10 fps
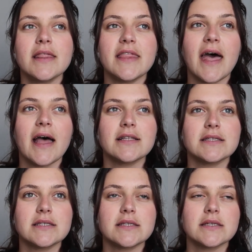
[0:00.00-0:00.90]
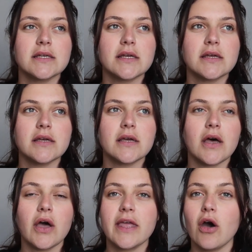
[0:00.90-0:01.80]
that
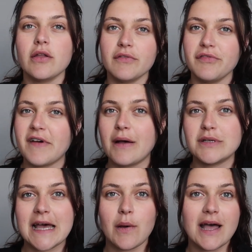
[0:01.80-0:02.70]
I kind of found out